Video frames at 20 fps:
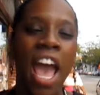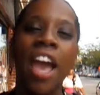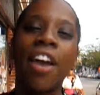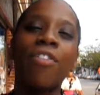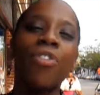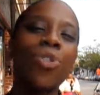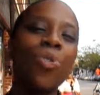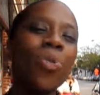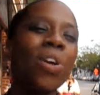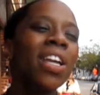
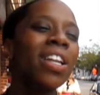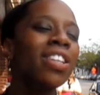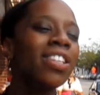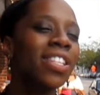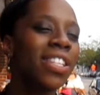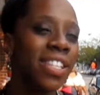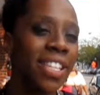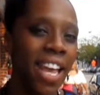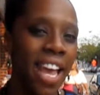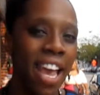If you can
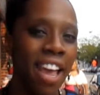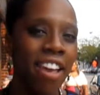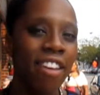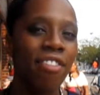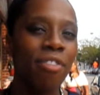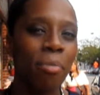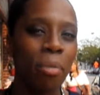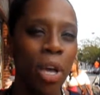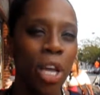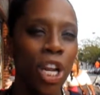
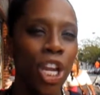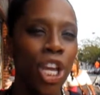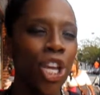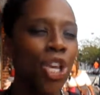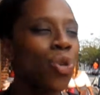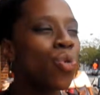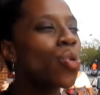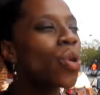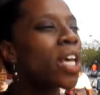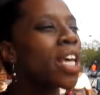save money,
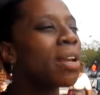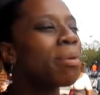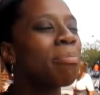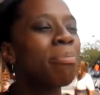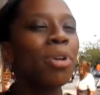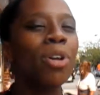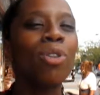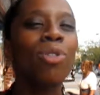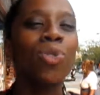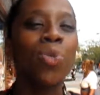you
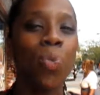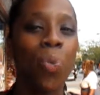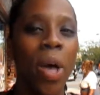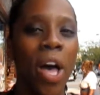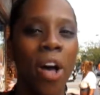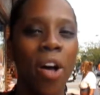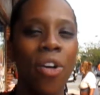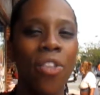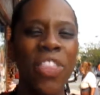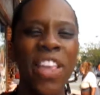can build
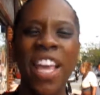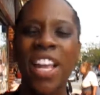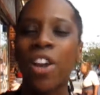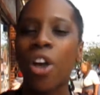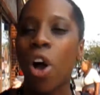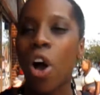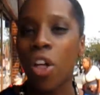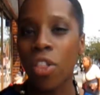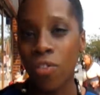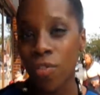wealth, and
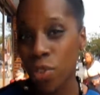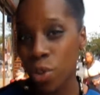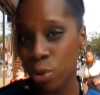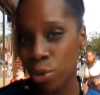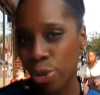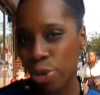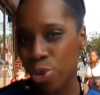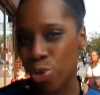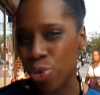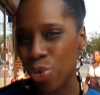all of
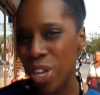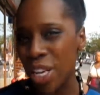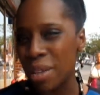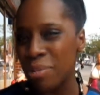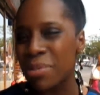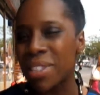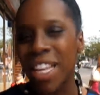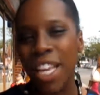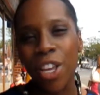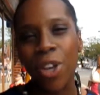those
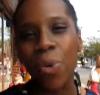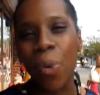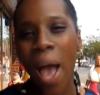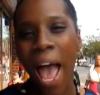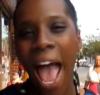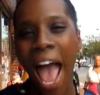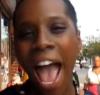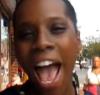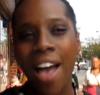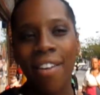dreams that you
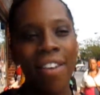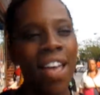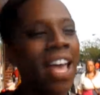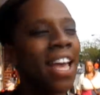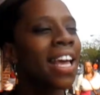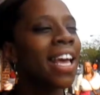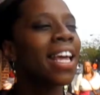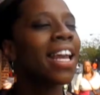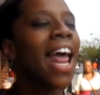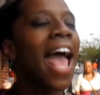have
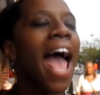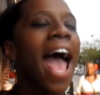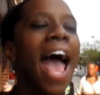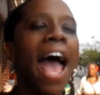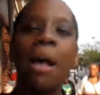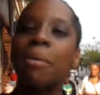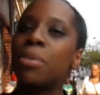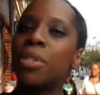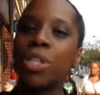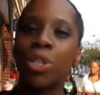can
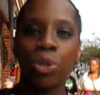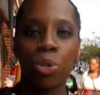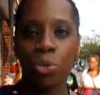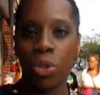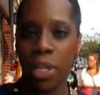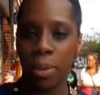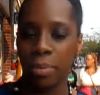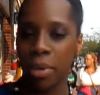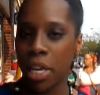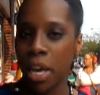
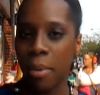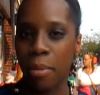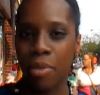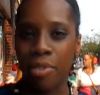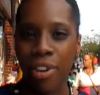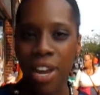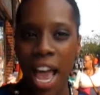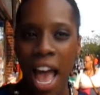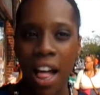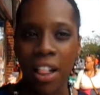absolutely become
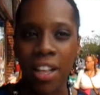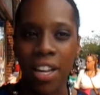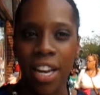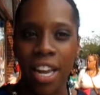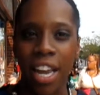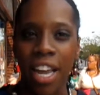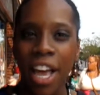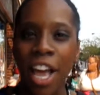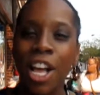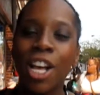a
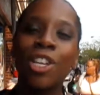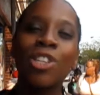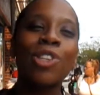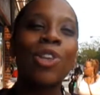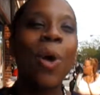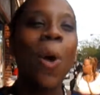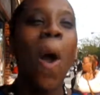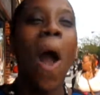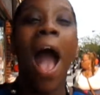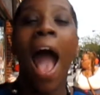reality.
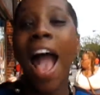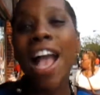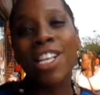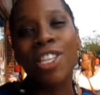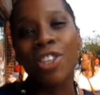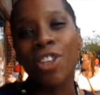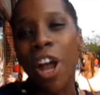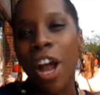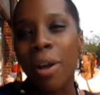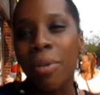So
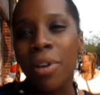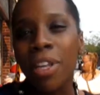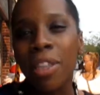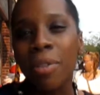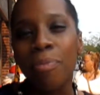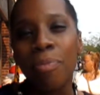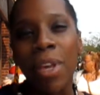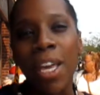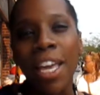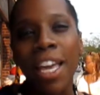start with
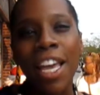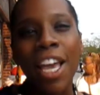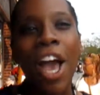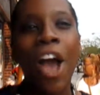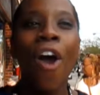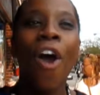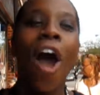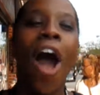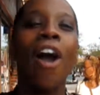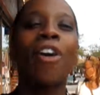me,
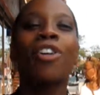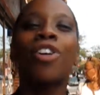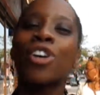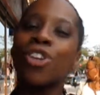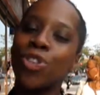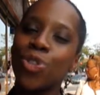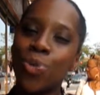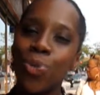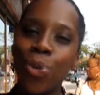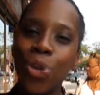I'll
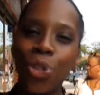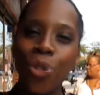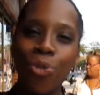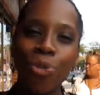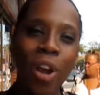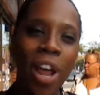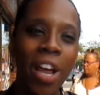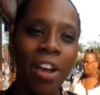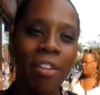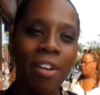get you on the
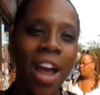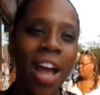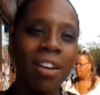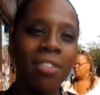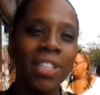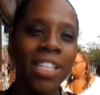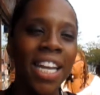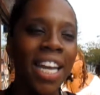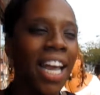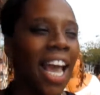right
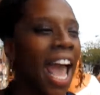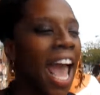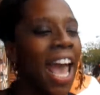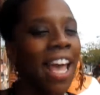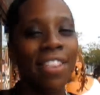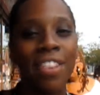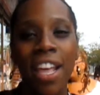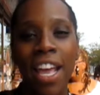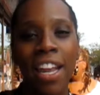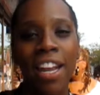grounding,
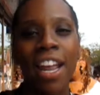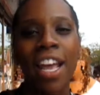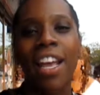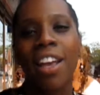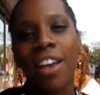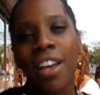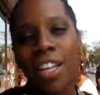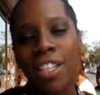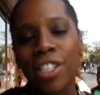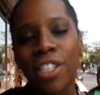and then
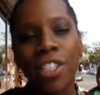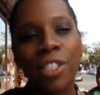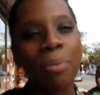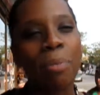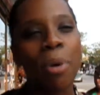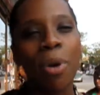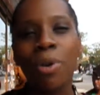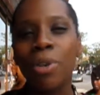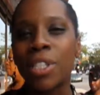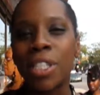it's
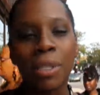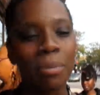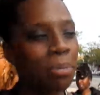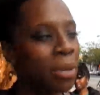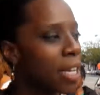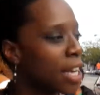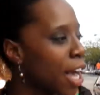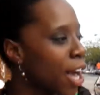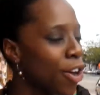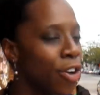supposed to
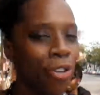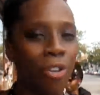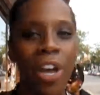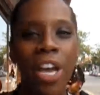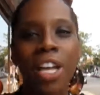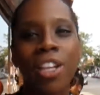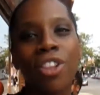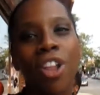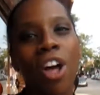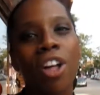be a
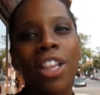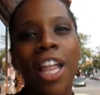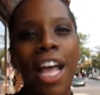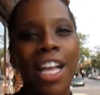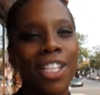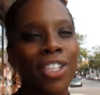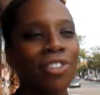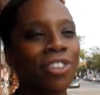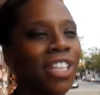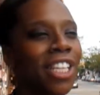great
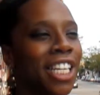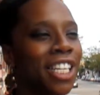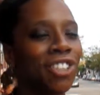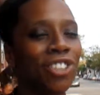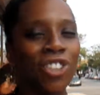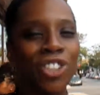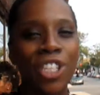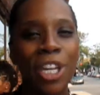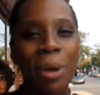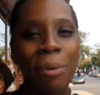long-lasting
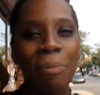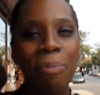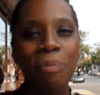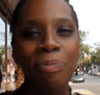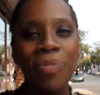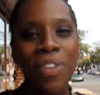relationship.